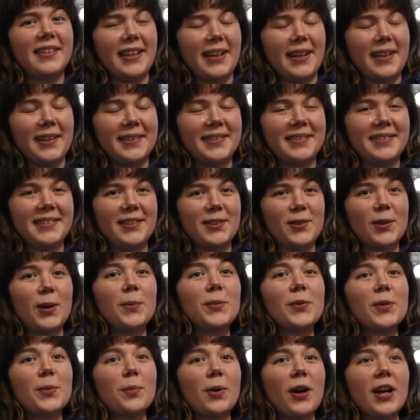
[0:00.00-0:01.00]
Yeah. So
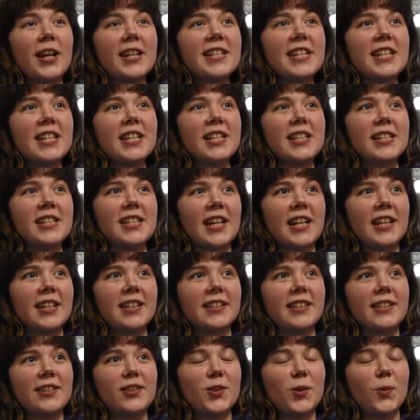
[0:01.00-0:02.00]
I'm surprised they
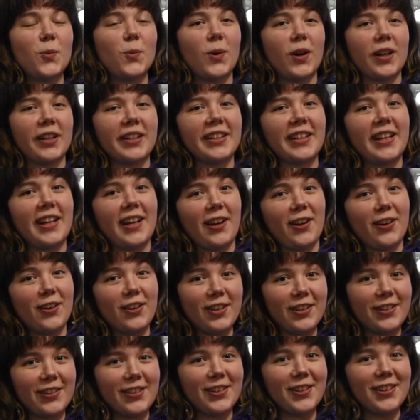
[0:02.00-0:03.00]
contained it to one
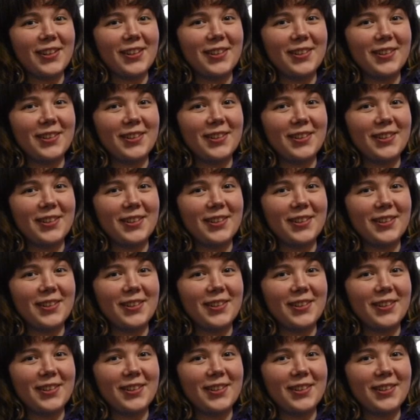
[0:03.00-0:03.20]
character.